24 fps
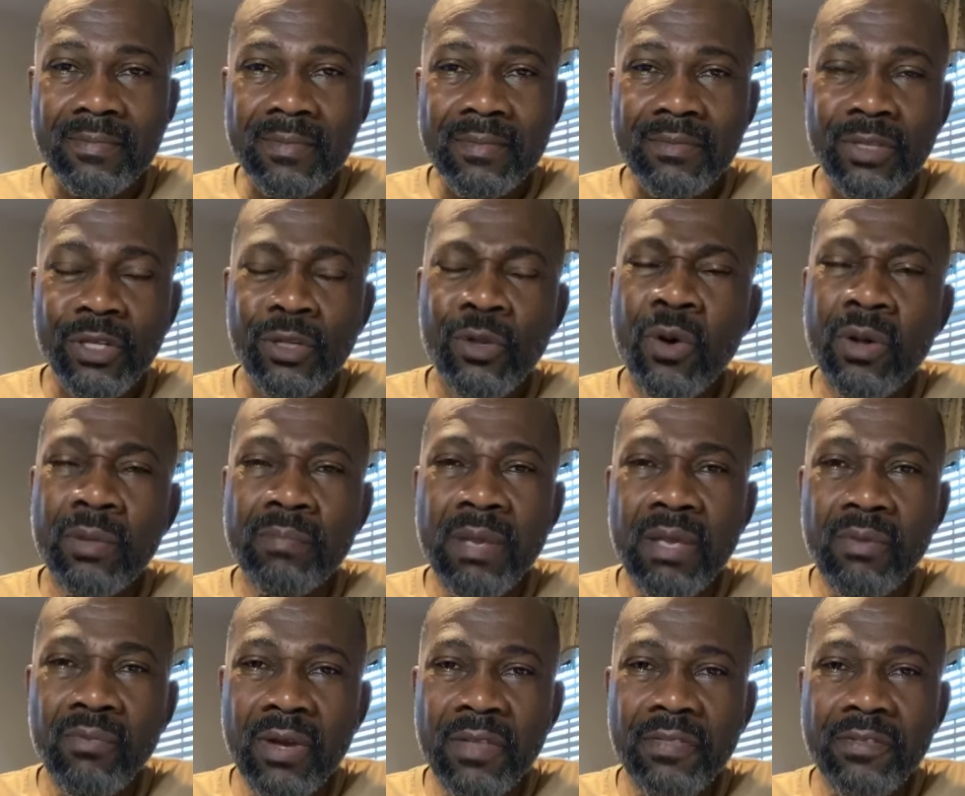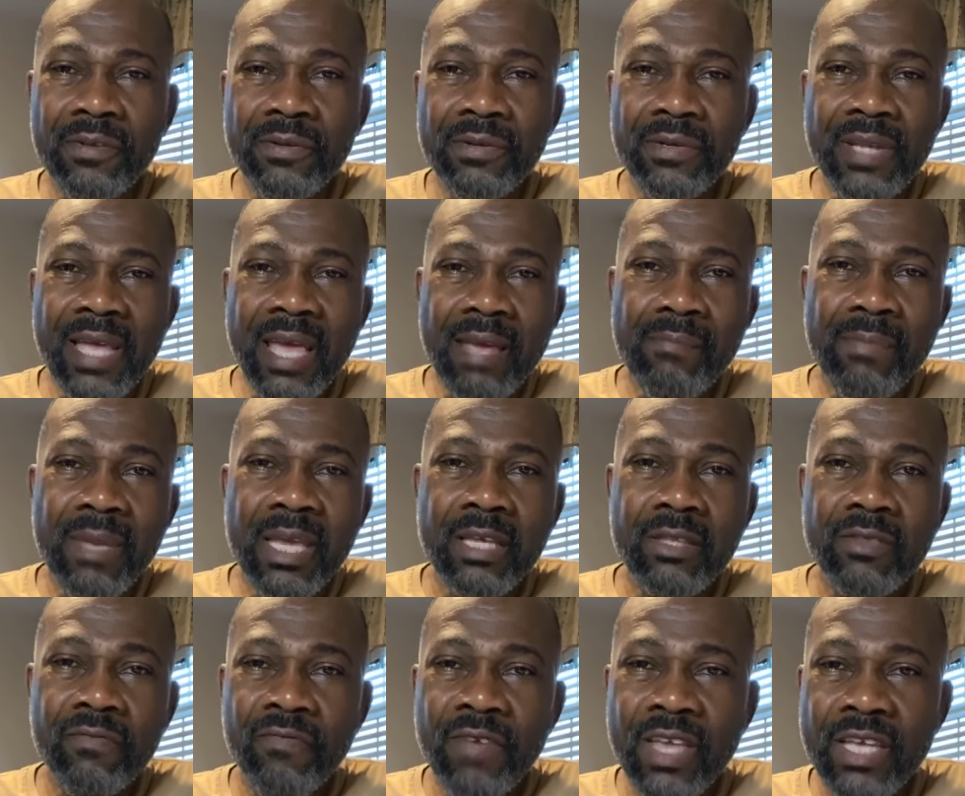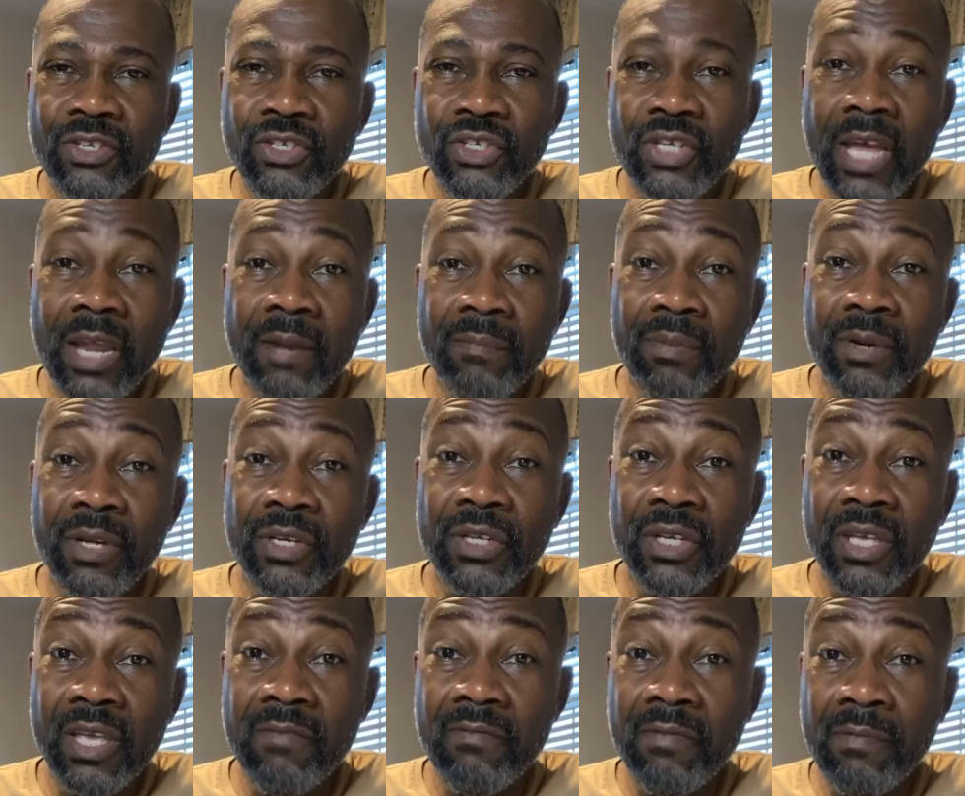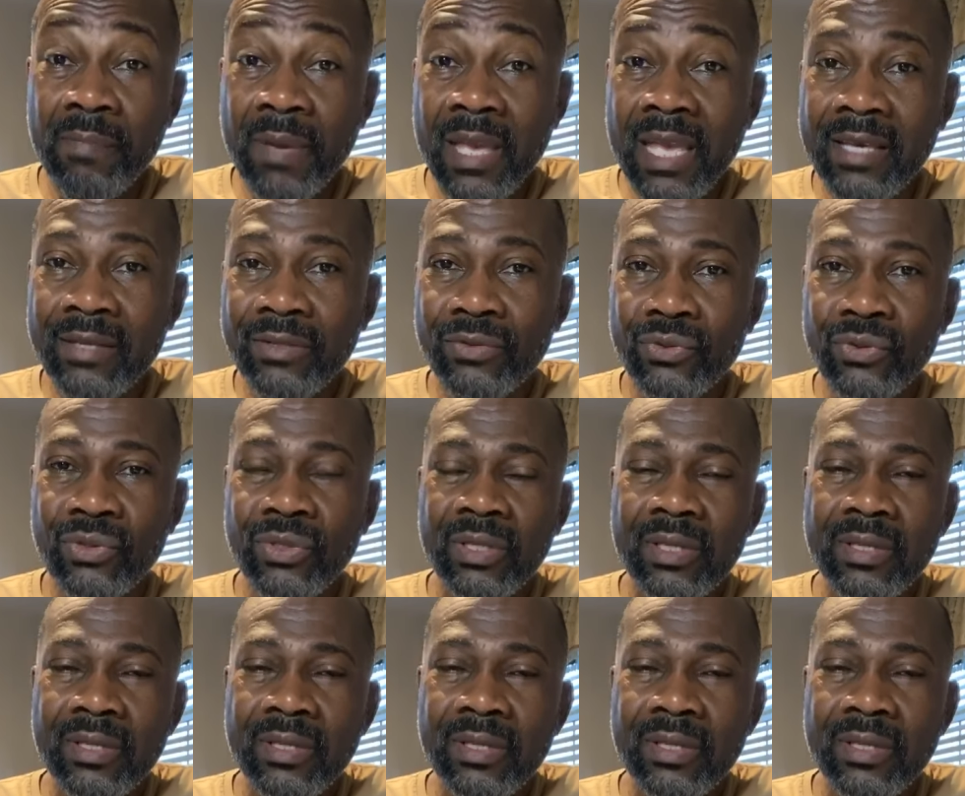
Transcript: The Lord be with you today. May his face shine upon you, give you peace.